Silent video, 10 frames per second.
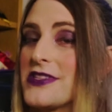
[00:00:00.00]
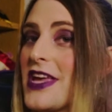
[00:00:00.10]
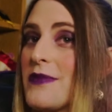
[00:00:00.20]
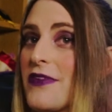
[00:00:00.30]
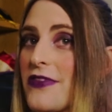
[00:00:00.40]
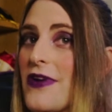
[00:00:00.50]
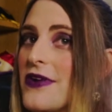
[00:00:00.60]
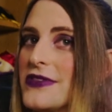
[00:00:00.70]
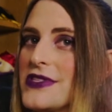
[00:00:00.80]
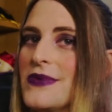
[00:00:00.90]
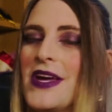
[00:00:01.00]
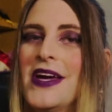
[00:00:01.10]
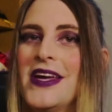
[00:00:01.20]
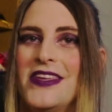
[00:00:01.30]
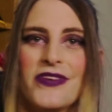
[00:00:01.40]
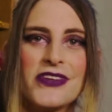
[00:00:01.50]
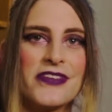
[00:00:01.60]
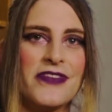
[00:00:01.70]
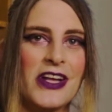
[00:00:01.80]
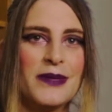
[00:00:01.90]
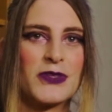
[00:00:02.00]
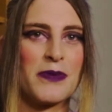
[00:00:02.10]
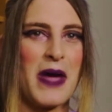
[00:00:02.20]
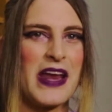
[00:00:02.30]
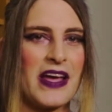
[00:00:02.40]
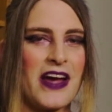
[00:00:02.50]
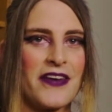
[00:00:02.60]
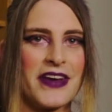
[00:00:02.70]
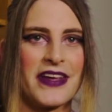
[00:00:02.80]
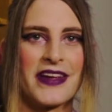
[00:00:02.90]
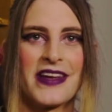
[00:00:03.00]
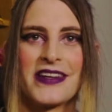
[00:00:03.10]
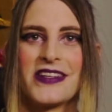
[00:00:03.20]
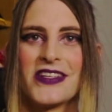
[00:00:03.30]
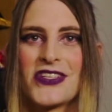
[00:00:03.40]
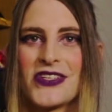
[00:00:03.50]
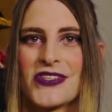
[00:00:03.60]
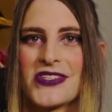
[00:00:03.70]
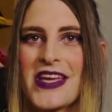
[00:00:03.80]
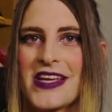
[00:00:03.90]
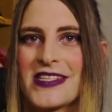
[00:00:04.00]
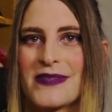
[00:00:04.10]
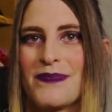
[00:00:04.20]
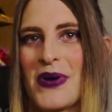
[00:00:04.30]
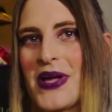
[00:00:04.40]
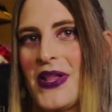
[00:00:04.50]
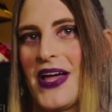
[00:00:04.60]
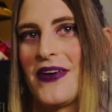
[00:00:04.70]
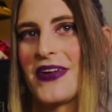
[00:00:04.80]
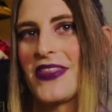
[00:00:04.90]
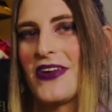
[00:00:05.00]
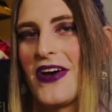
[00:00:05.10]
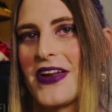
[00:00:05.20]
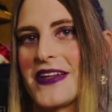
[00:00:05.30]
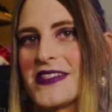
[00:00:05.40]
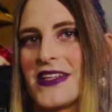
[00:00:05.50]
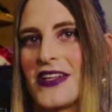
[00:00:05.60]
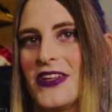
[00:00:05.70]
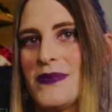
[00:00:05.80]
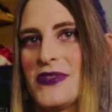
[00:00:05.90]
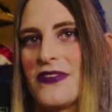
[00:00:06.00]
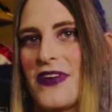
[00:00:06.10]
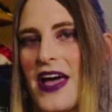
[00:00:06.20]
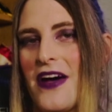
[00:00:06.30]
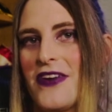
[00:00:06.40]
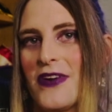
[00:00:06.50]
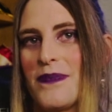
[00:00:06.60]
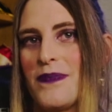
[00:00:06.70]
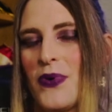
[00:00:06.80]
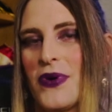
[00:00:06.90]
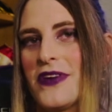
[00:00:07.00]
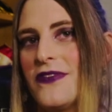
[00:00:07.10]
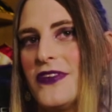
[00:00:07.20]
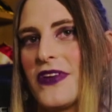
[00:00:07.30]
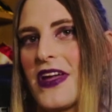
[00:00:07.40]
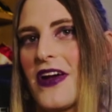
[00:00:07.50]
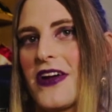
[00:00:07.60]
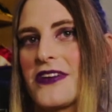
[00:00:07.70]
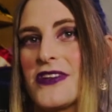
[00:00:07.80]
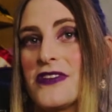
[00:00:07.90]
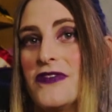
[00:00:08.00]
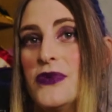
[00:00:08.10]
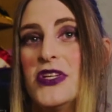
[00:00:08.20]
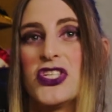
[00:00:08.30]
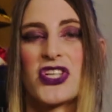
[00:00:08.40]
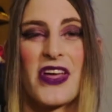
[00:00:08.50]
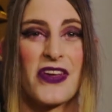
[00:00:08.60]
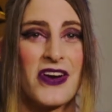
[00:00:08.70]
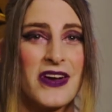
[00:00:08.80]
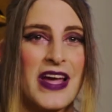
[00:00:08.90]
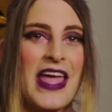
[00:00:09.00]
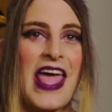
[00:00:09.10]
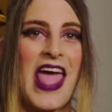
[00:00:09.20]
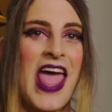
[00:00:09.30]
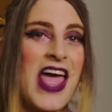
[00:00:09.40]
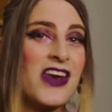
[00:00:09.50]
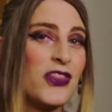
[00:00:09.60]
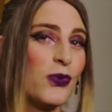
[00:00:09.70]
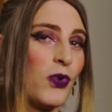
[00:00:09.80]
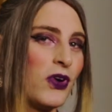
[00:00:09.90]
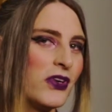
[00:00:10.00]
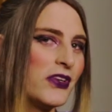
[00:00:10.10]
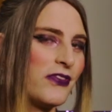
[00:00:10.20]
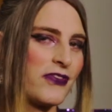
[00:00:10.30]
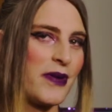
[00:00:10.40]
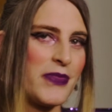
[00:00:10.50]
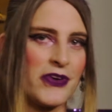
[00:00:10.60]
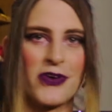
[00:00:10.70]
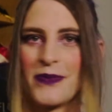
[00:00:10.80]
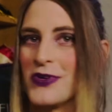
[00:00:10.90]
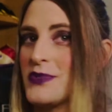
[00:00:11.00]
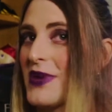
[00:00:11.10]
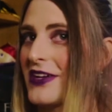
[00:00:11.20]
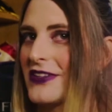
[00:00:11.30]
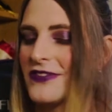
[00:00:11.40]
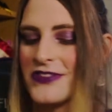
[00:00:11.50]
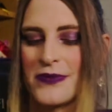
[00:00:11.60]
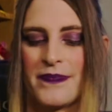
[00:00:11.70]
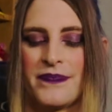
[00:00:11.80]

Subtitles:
Game of Thrones, you can develop dramatic irony and additional stakes by allowing the audience a glimpse of how your point of view characters view each other and the world from their own perspectives.